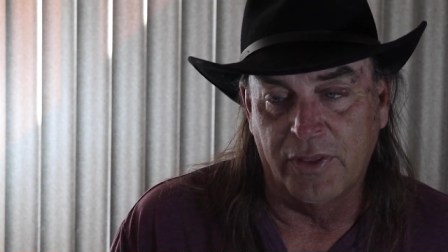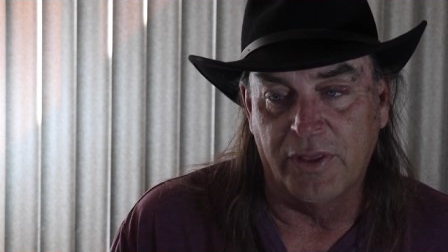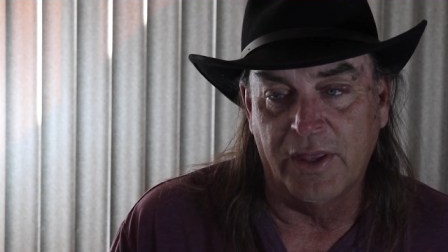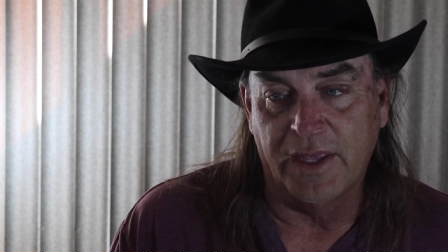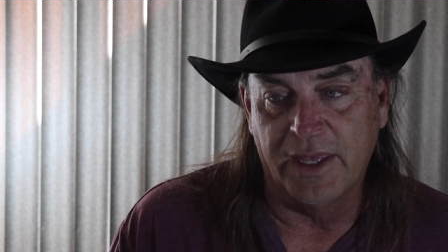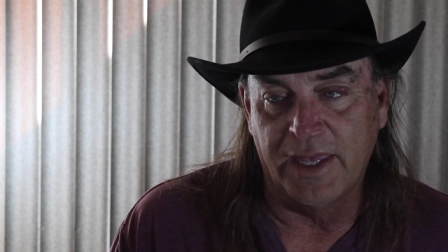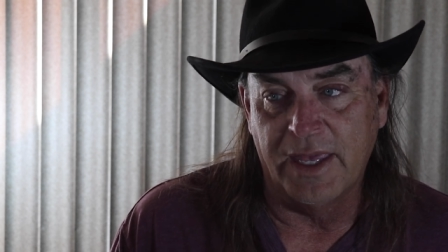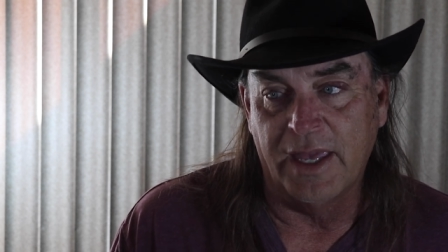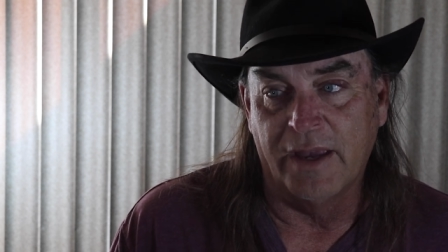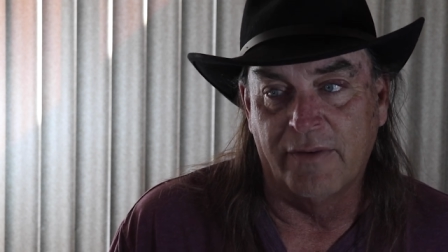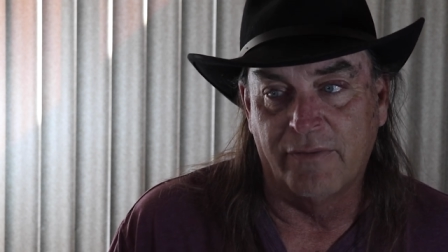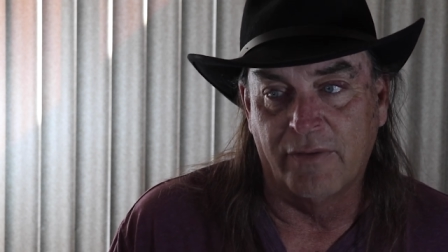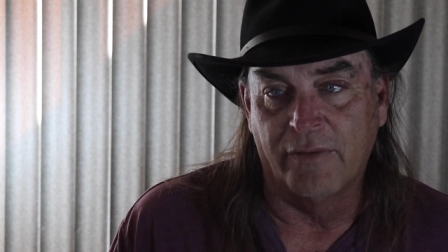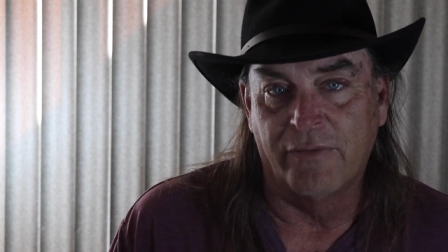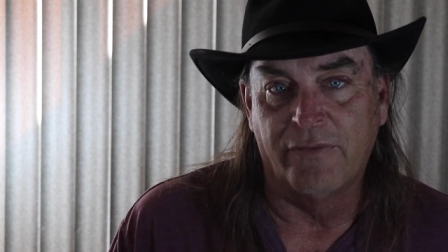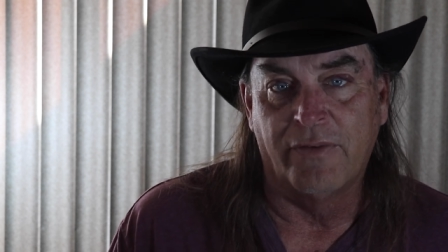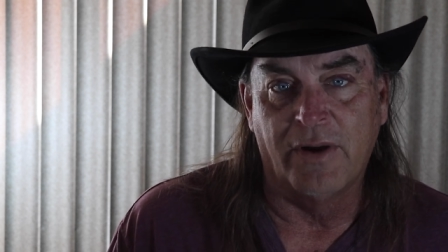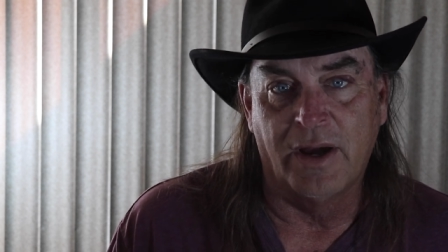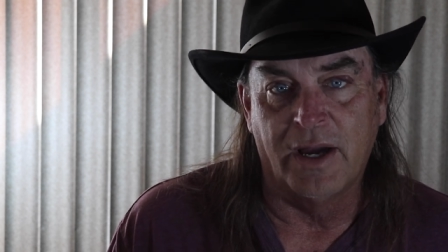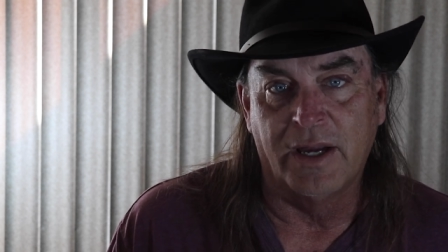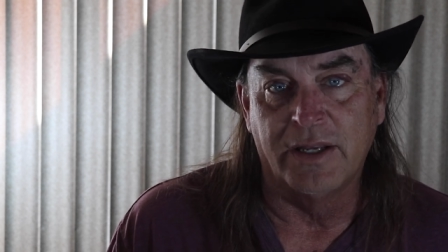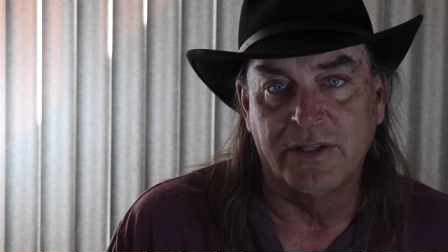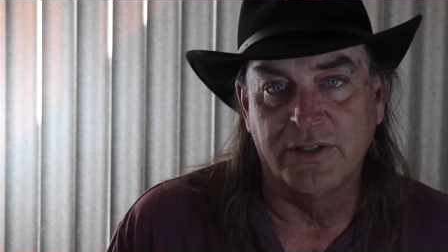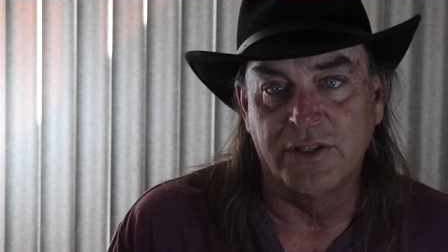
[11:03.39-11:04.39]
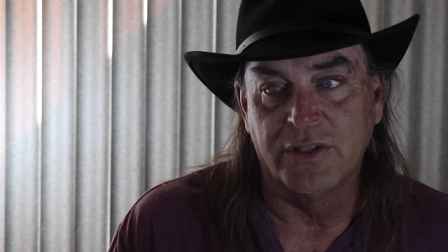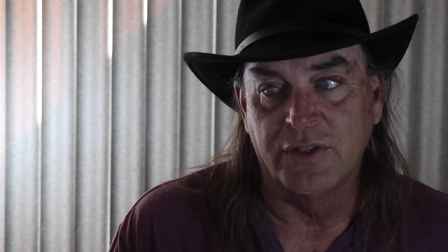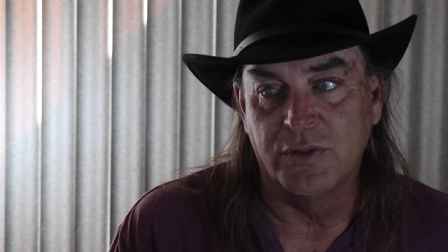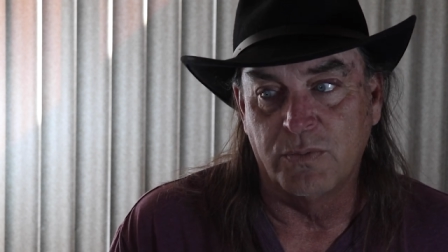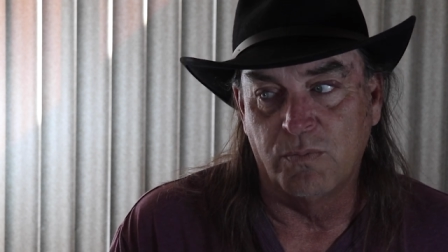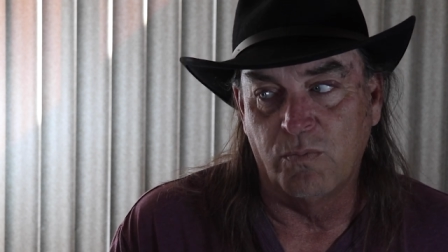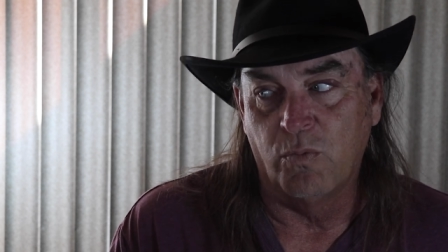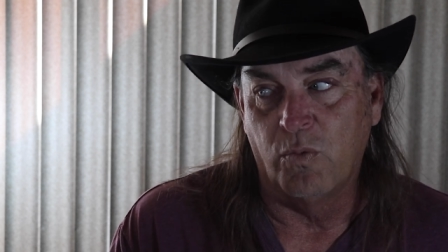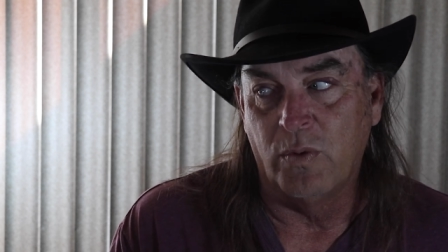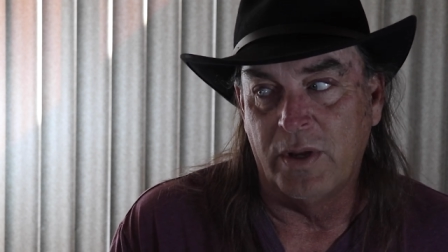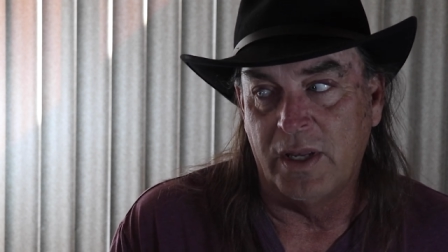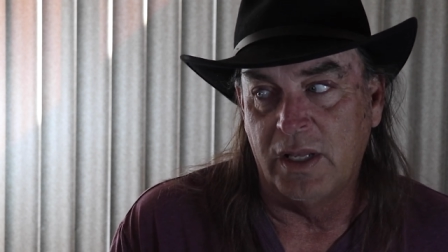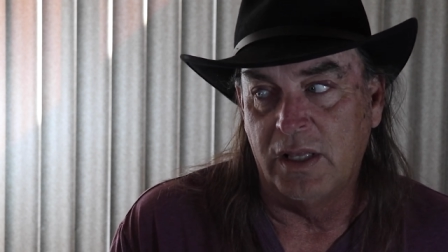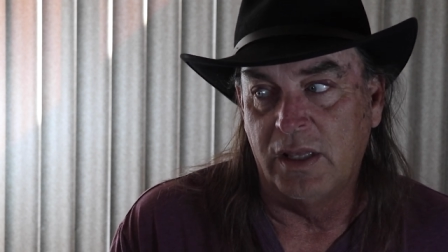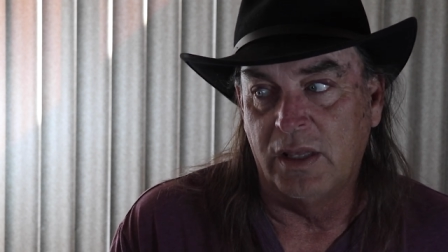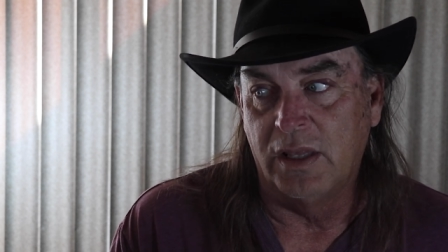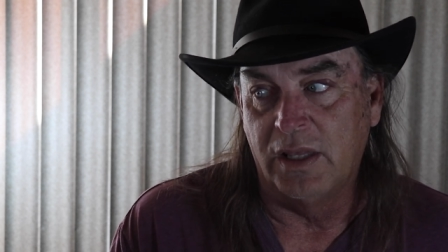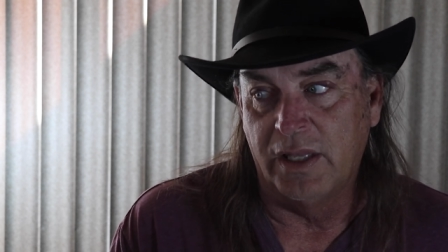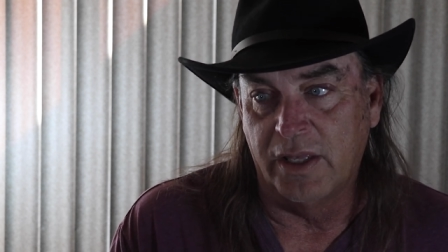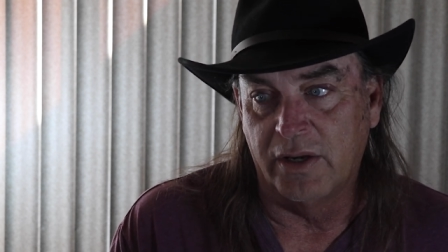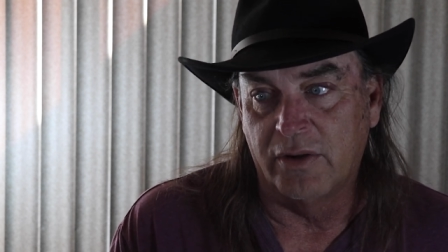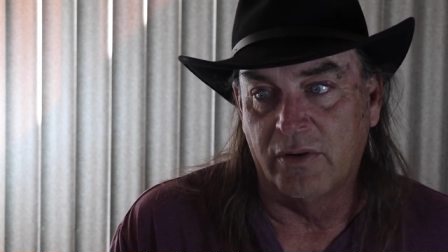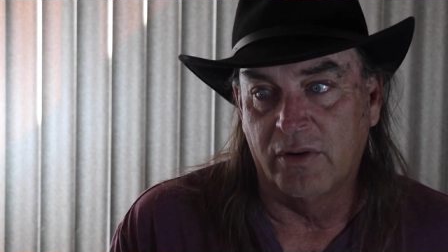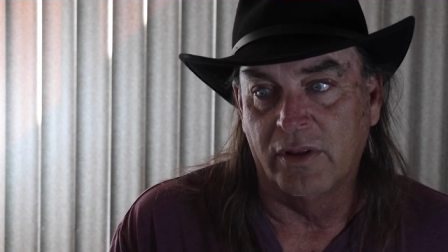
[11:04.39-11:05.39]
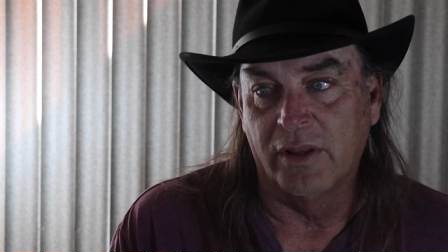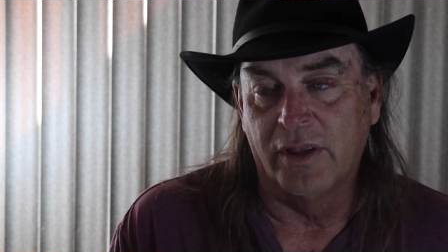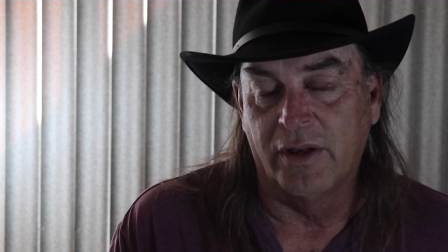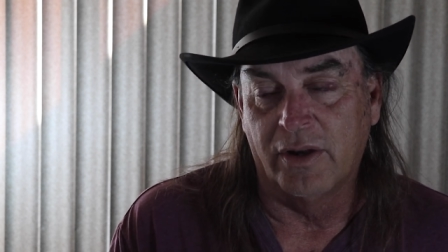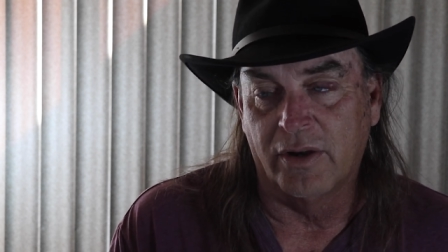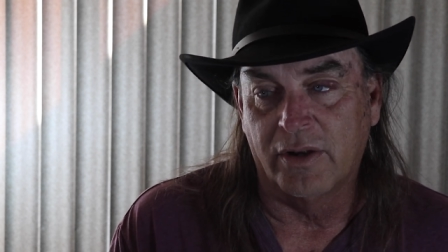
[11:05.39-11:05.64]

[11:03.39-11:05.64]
thing he ever finds is we literally